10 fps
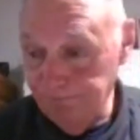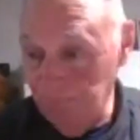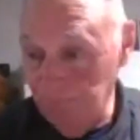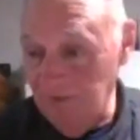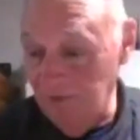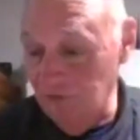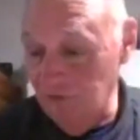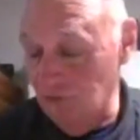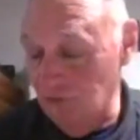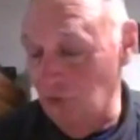He tells
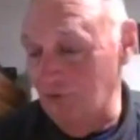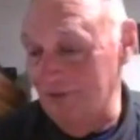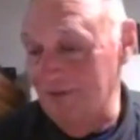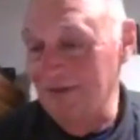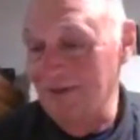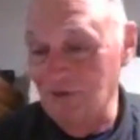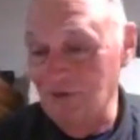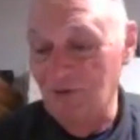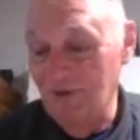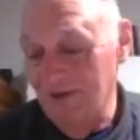the story.
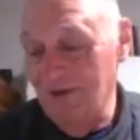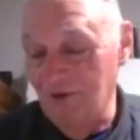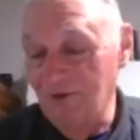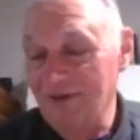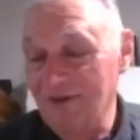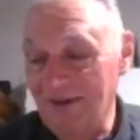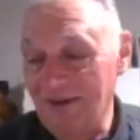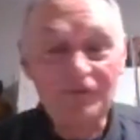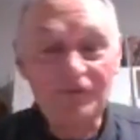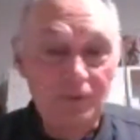So,
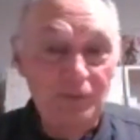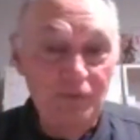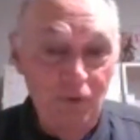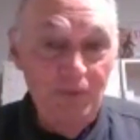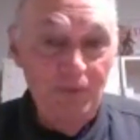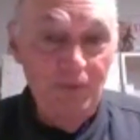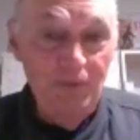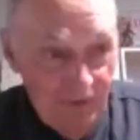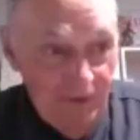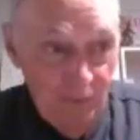after the performance,
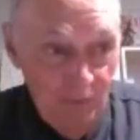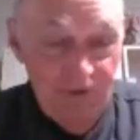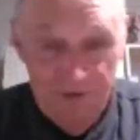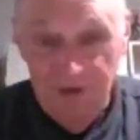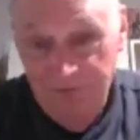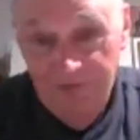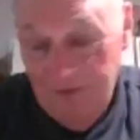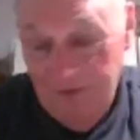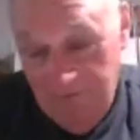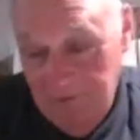did it well enough
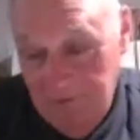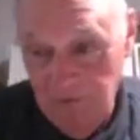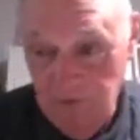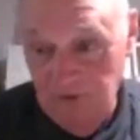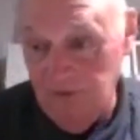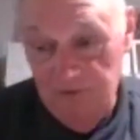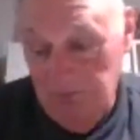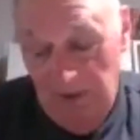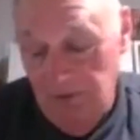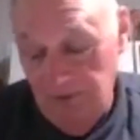that it was
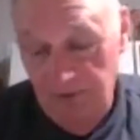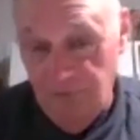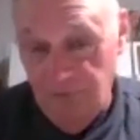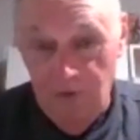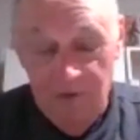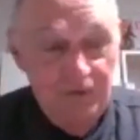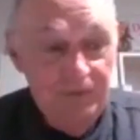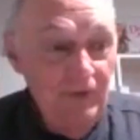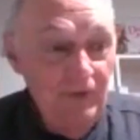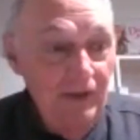apparently flawless.
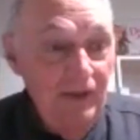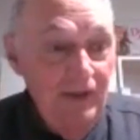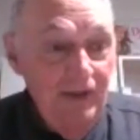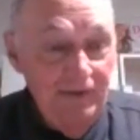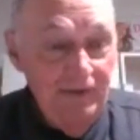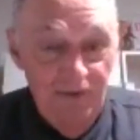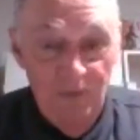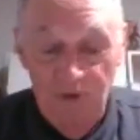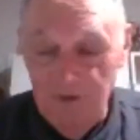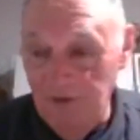he did it
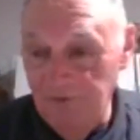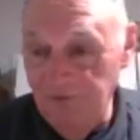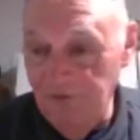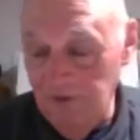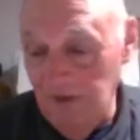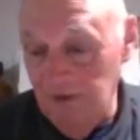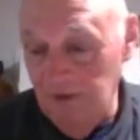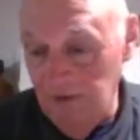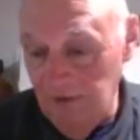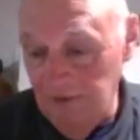well enough,
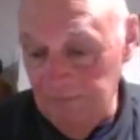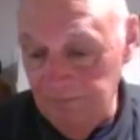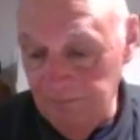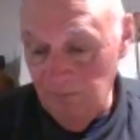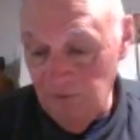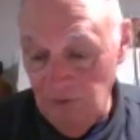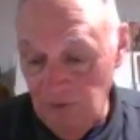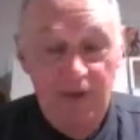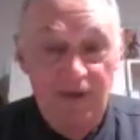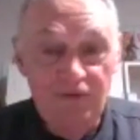and
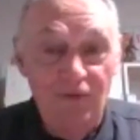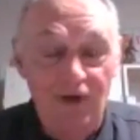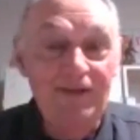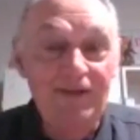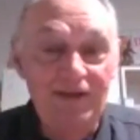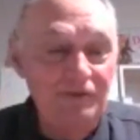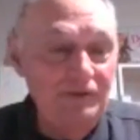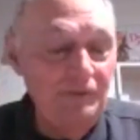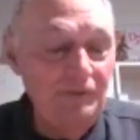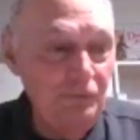so he asked Frankie after
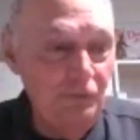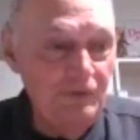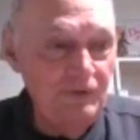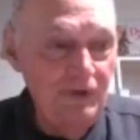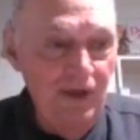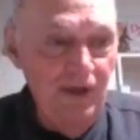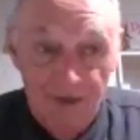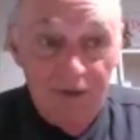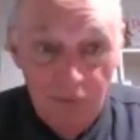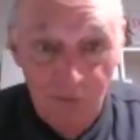the performance, "How
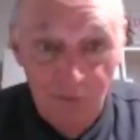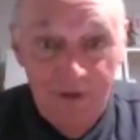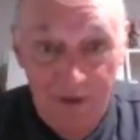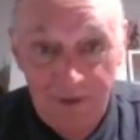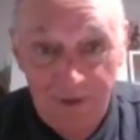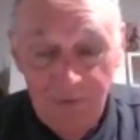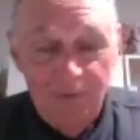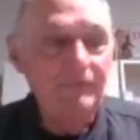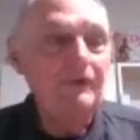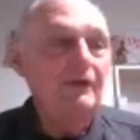did I do, Frank? How did I
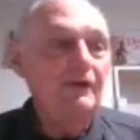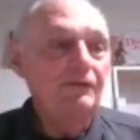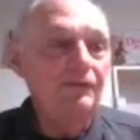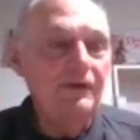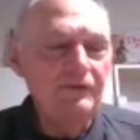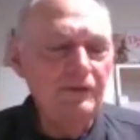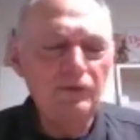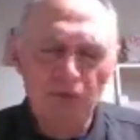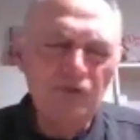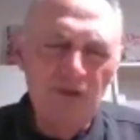do?" Frank
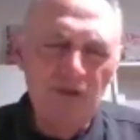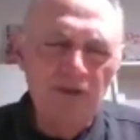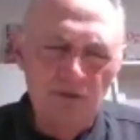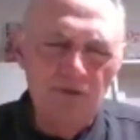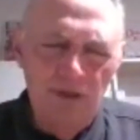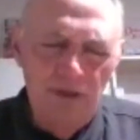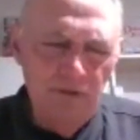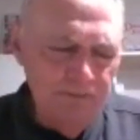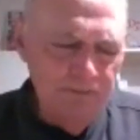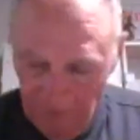says, "You could have sang a little
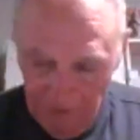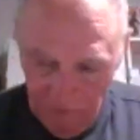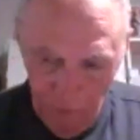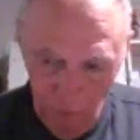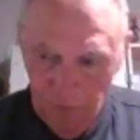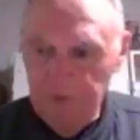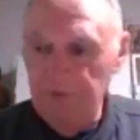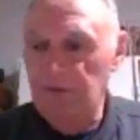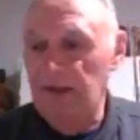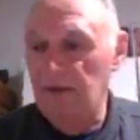louder." Fast forward
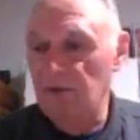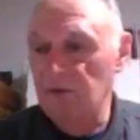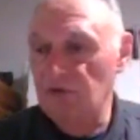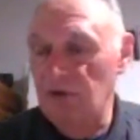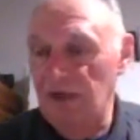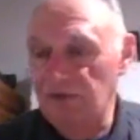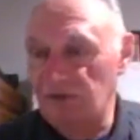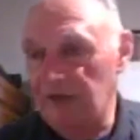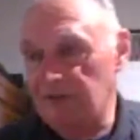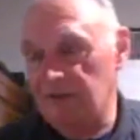now, so that's
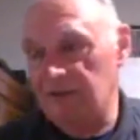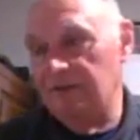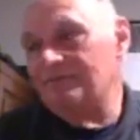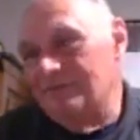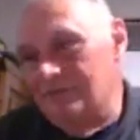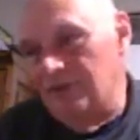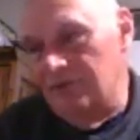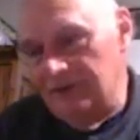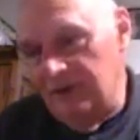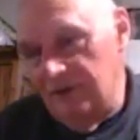the
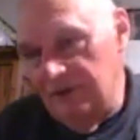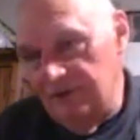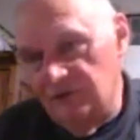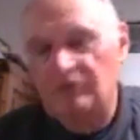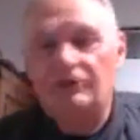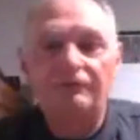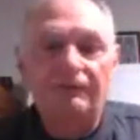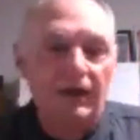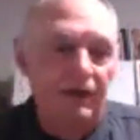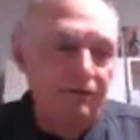very tail end of
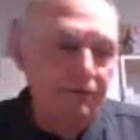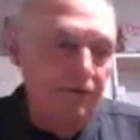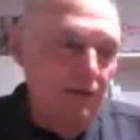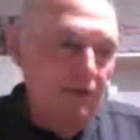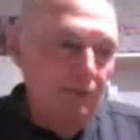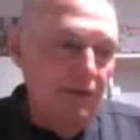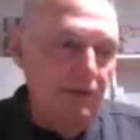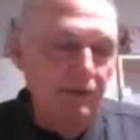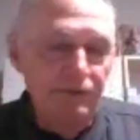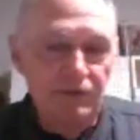'65,
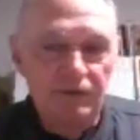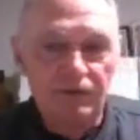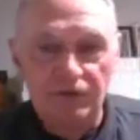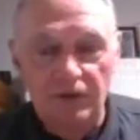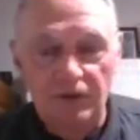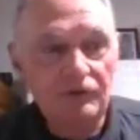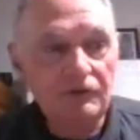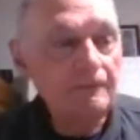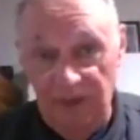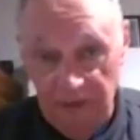beginning of
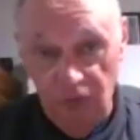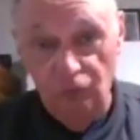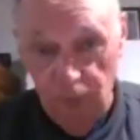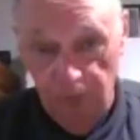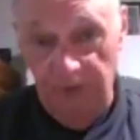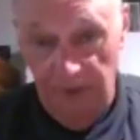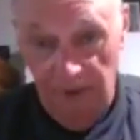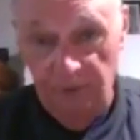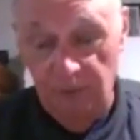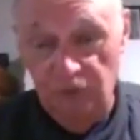'66. That group
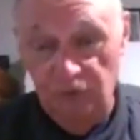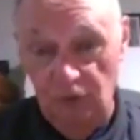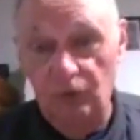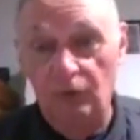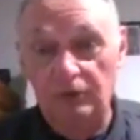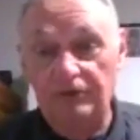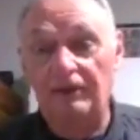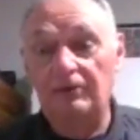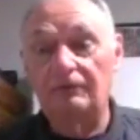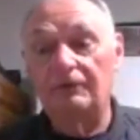there with Joe Long,
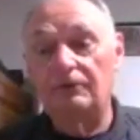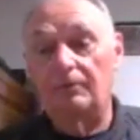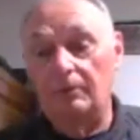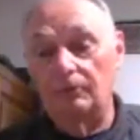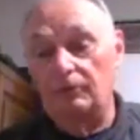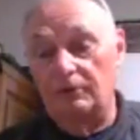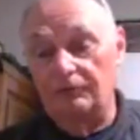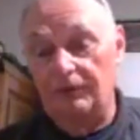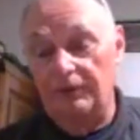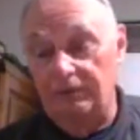Tommy DeVito, Bob Gaudio,
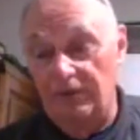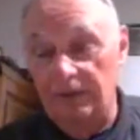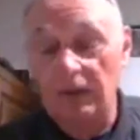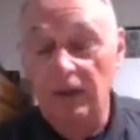and Frankie Valli